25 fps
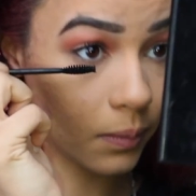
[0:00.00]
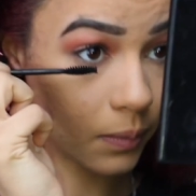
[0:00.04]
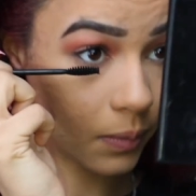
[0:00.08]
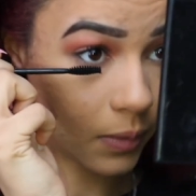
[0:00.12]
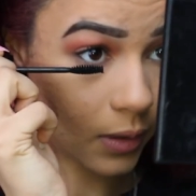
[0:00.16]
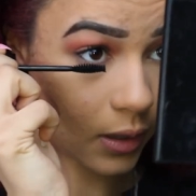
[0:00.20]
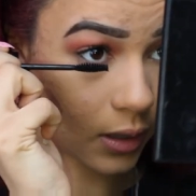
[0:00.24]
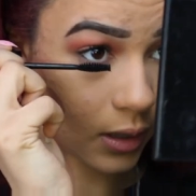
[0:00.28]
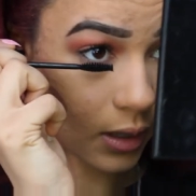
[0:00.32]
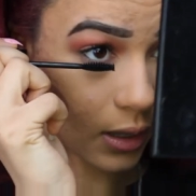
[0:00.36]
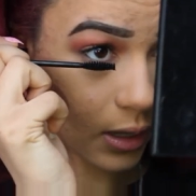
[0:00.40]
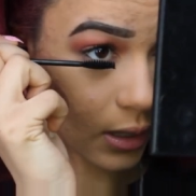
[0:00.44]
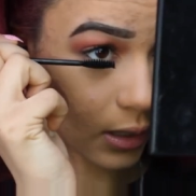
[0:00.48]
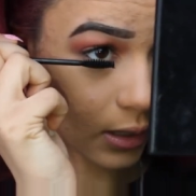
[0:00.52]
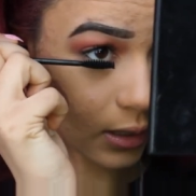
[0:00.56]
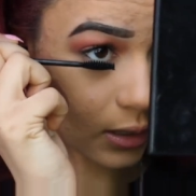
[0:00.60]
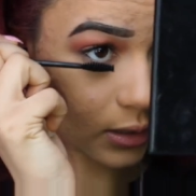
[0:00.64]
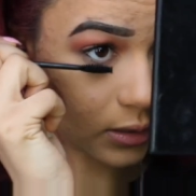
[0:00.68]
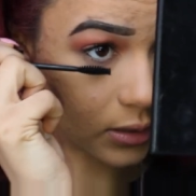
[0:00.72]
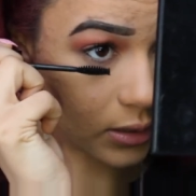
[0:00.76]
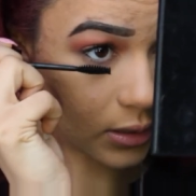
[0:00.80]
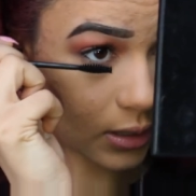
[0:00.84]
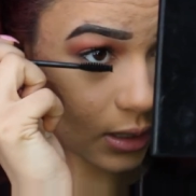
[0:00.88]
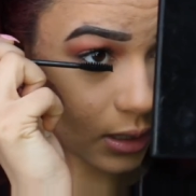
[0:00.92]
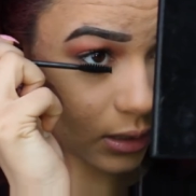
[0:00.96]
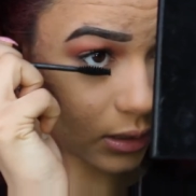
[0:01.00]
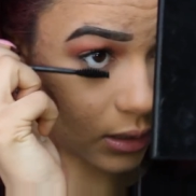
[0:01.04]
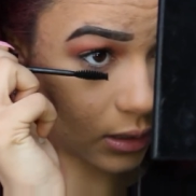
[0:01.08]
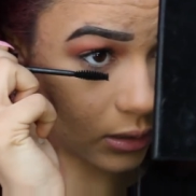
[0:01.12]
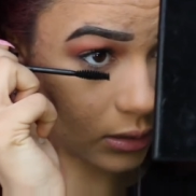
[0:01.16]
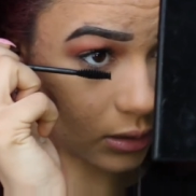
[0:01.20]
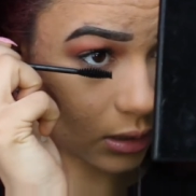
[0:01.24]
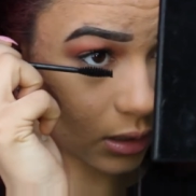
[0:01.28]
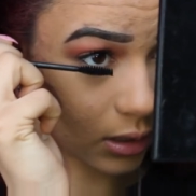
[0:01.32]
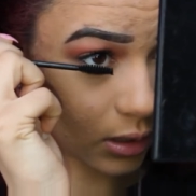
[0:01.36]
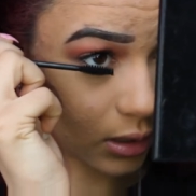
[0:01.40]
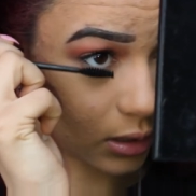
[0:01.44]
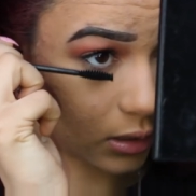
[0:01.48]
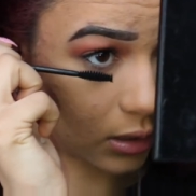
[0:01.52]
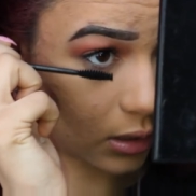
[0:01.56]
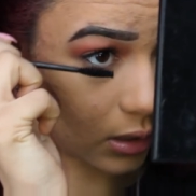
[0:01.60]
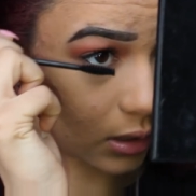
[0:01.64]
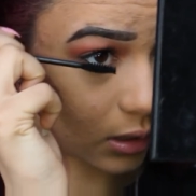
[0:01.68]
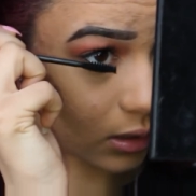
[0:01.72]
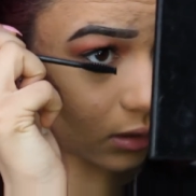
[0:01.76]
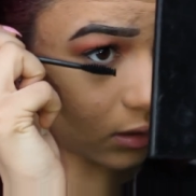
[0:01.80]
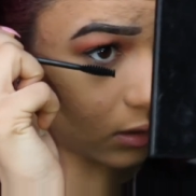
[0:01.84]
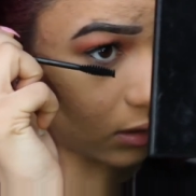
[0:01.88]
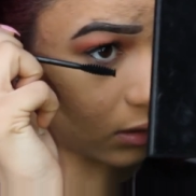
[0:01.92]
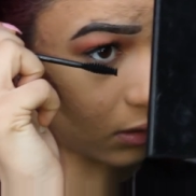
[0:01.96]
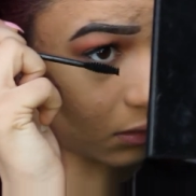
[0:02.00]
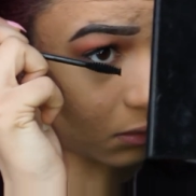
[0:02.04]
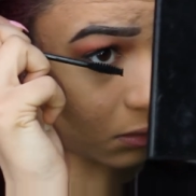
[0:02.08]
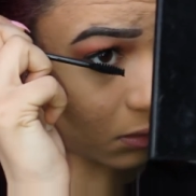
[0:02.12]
But I guess now that it's harder,